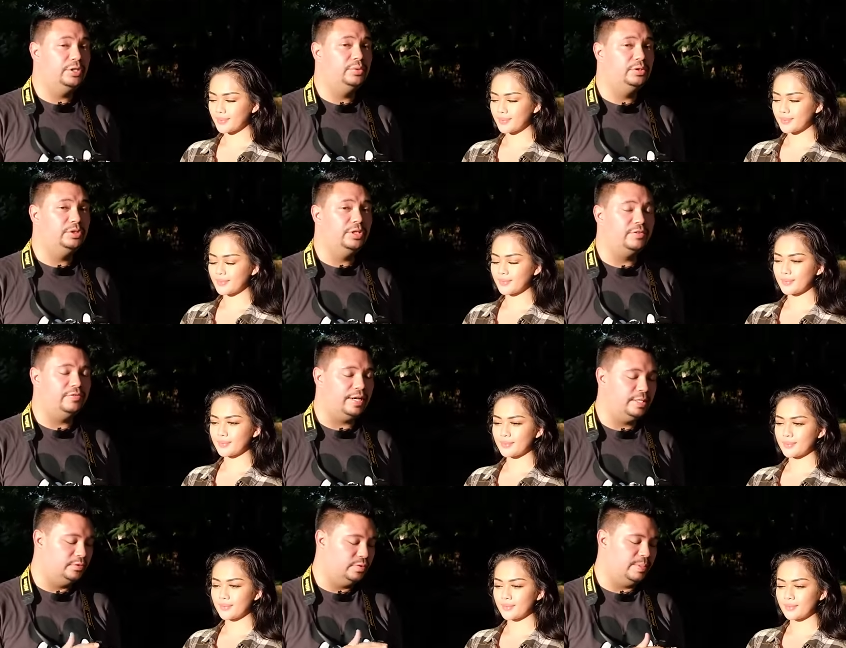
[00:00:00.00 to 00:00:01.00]
Speaker 1: used. You can
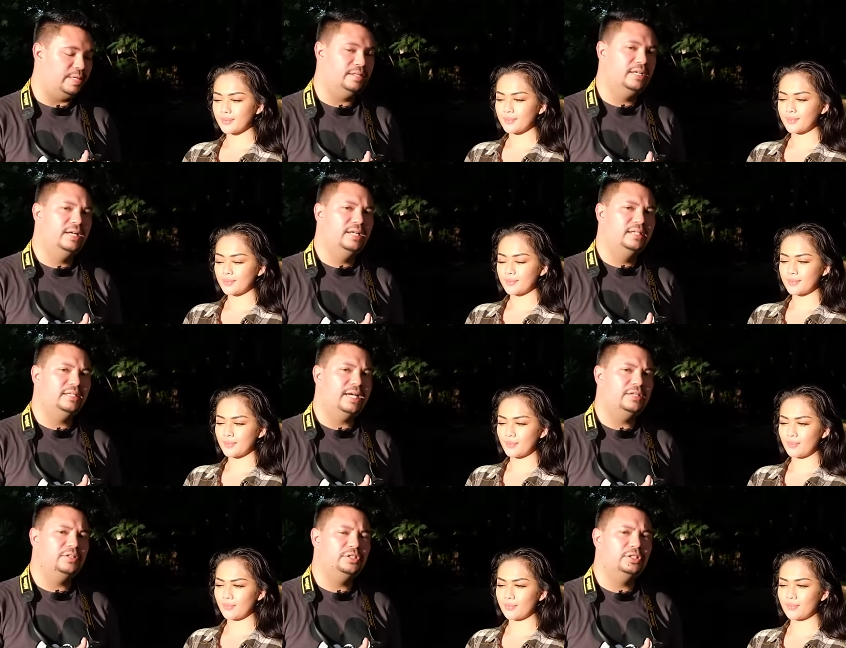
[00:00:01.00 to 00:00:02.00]
find this for about
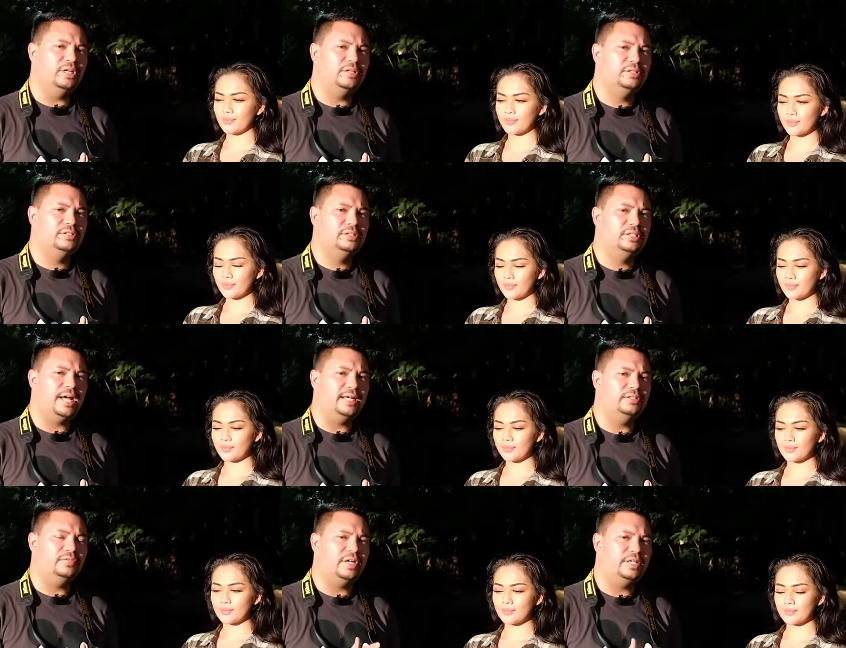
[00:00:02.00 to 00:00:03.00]
$900
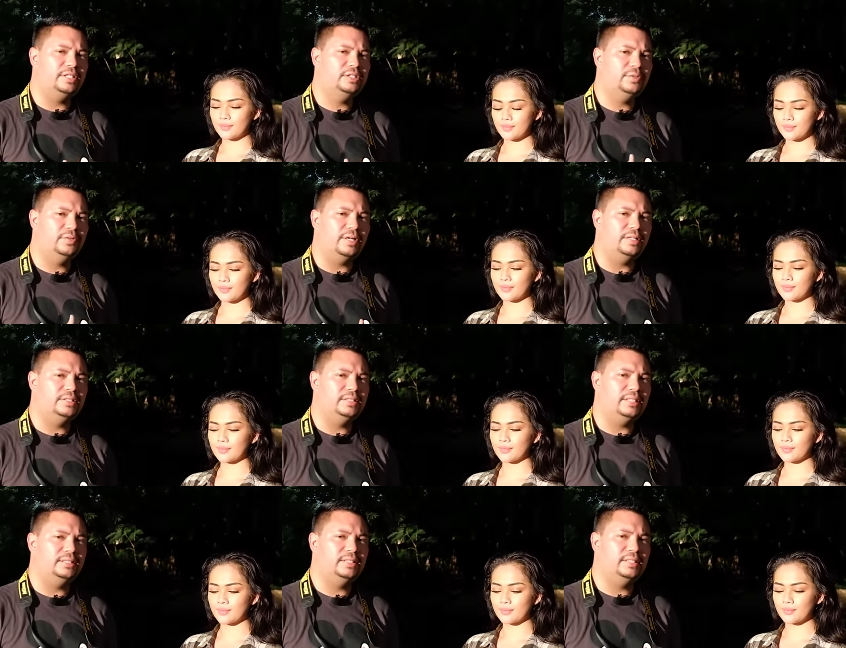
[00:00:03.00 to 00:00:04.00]
as of August
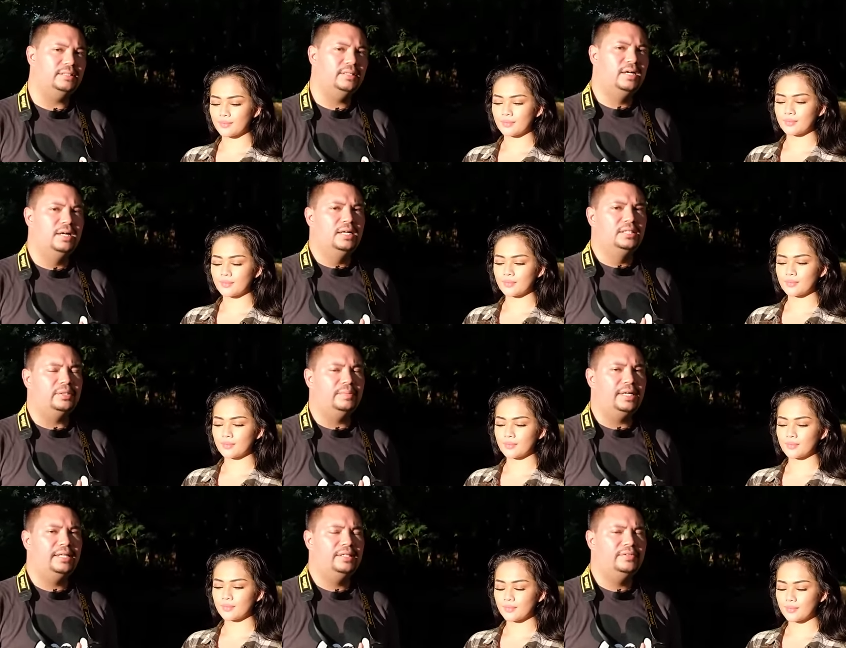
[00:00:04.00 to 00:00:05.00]
2018. Some
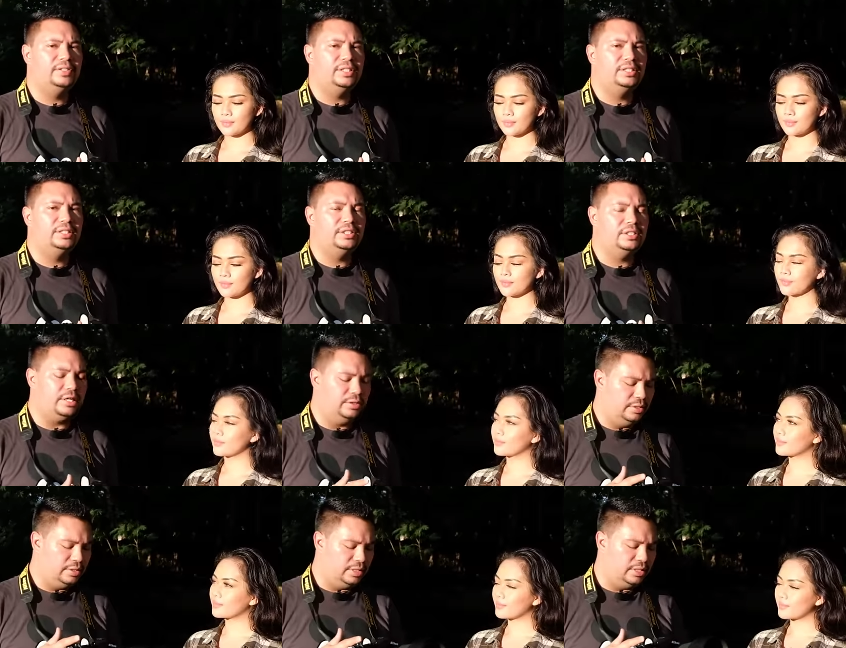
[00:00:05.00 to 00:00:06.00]
negatives is it's not
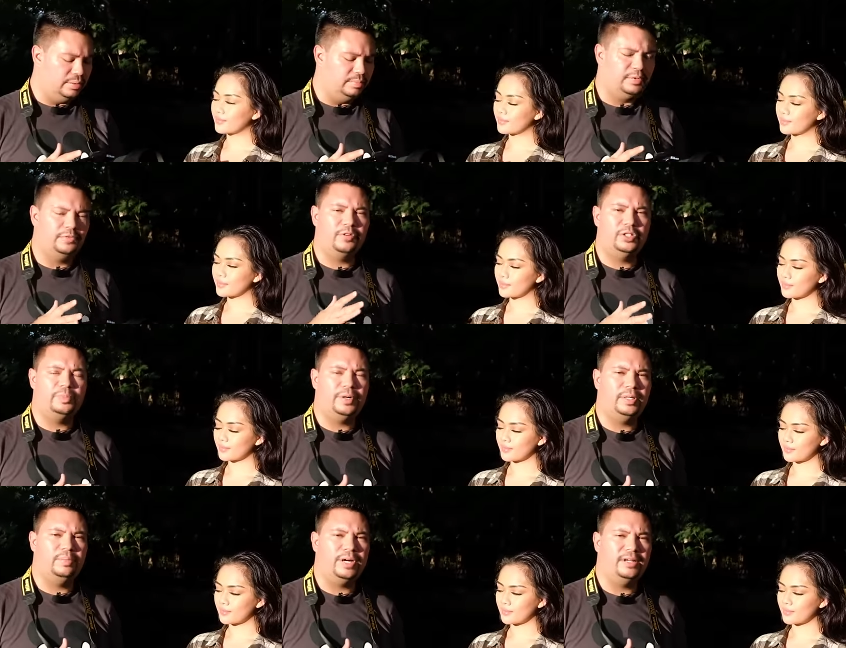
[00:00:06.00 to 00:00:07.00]
a
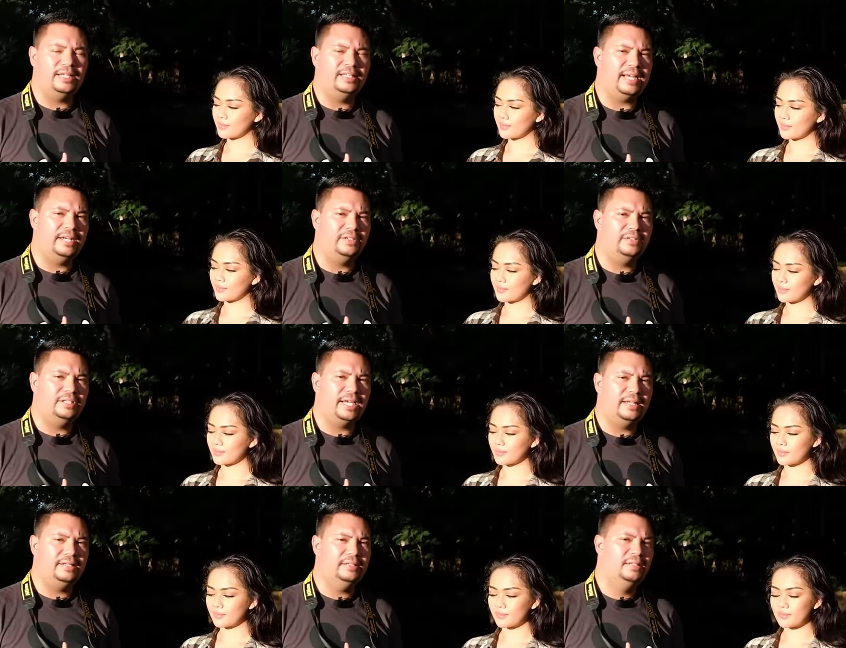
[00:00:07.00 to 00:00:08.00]
first-party brand like Nikon or
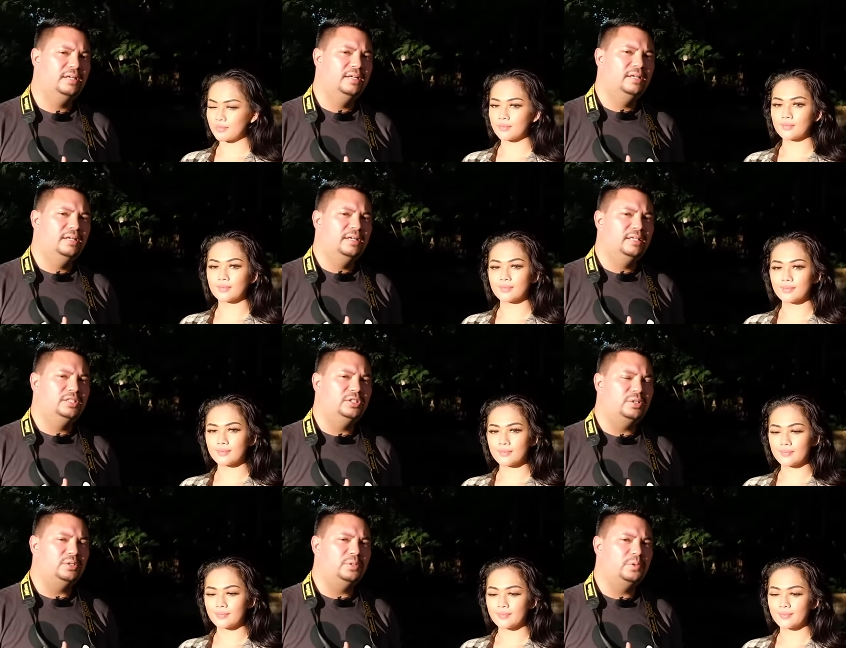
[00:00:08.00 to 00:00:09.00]
Canon,
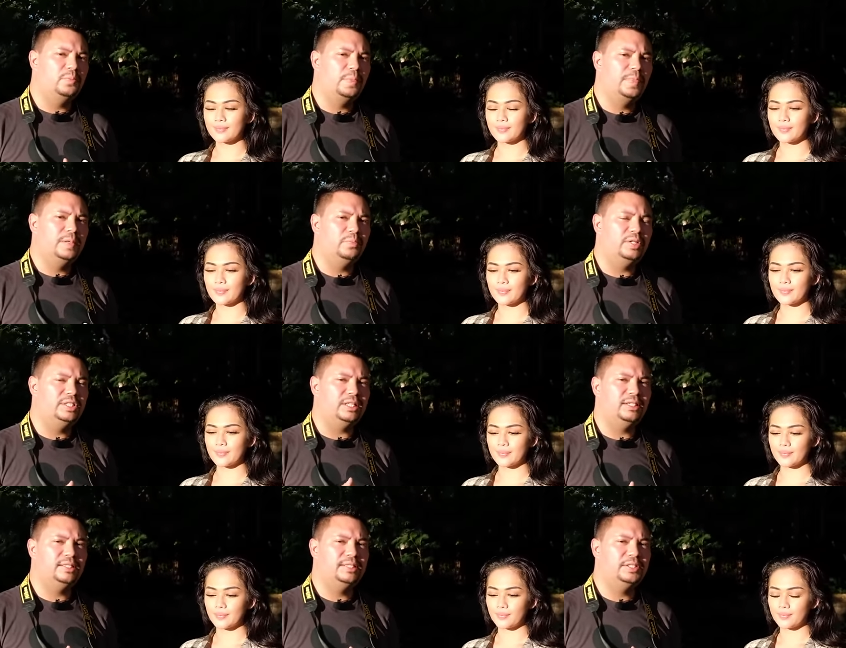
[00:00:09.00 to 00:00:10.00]
so
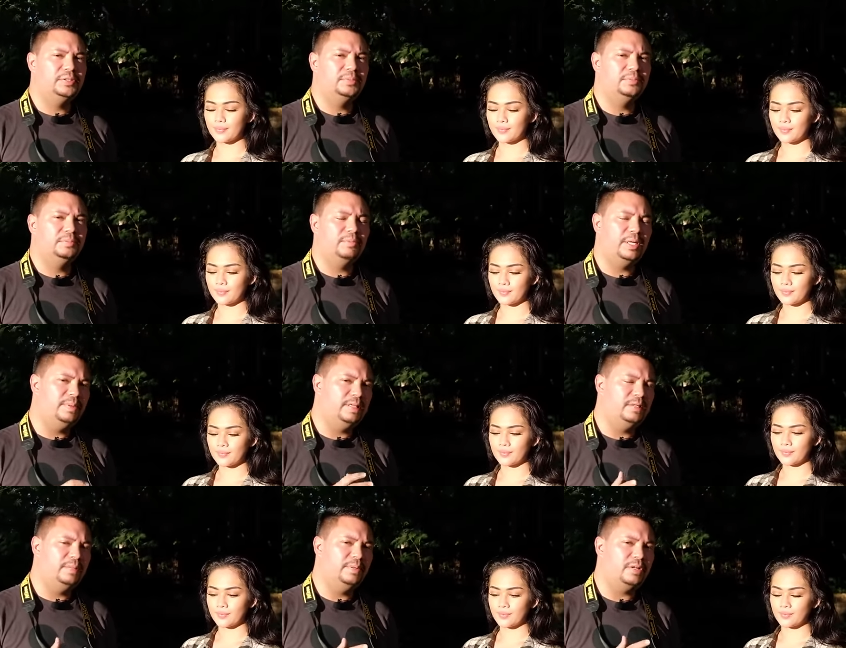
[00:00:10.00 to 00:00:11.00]
reselling this may be a
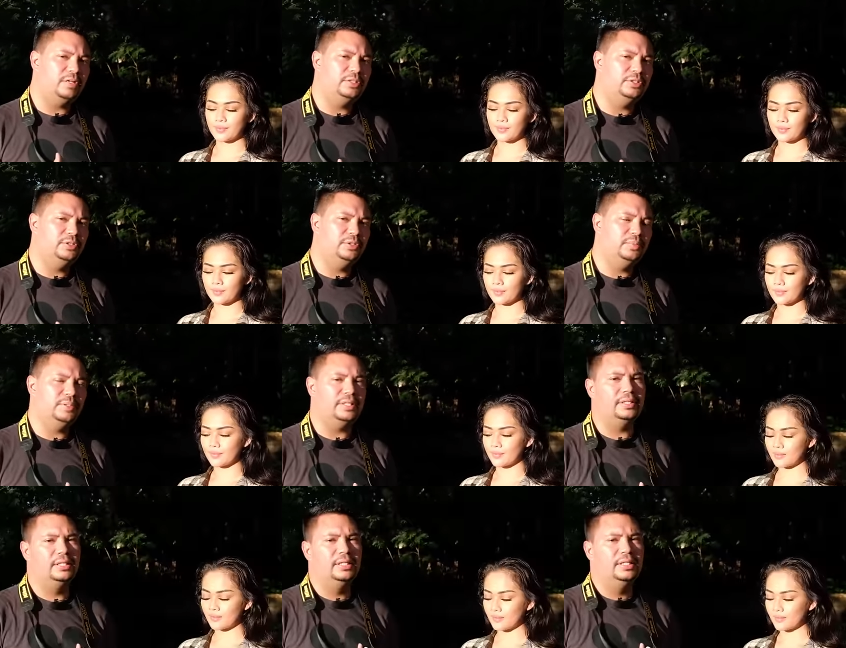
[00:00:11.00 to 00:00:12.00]
little bit hard to do,
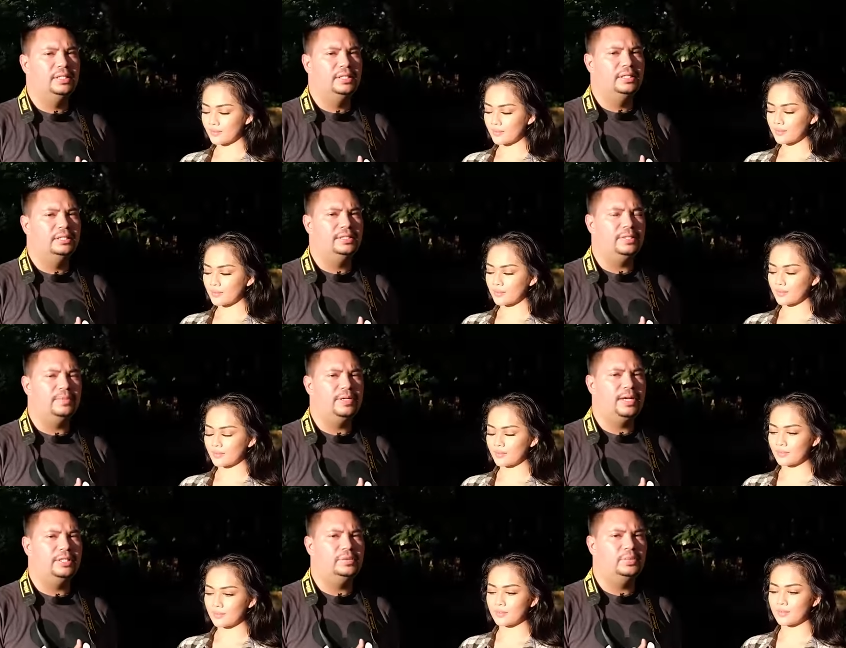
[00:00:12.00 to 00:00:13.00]
but
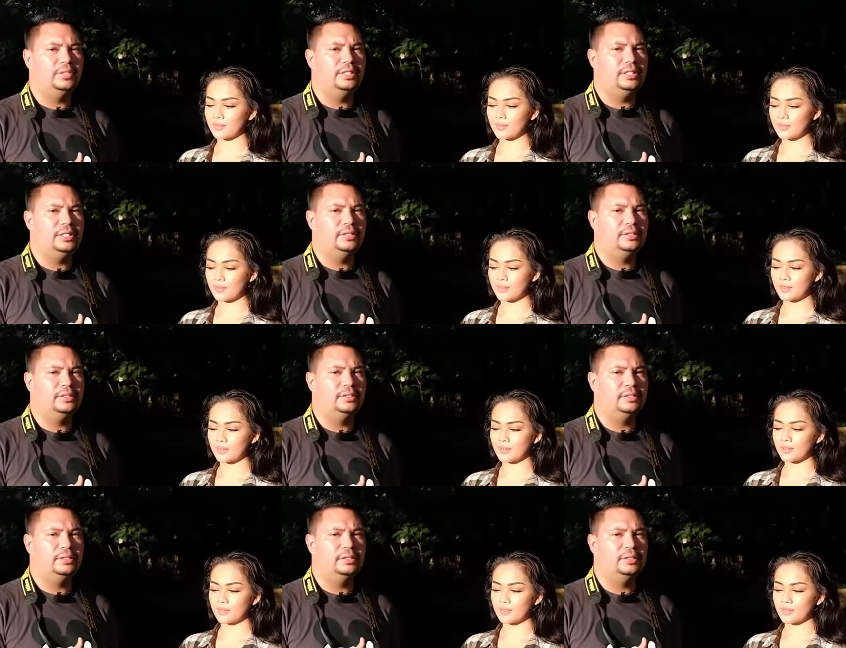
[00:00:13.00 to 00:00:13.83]
Sigma has really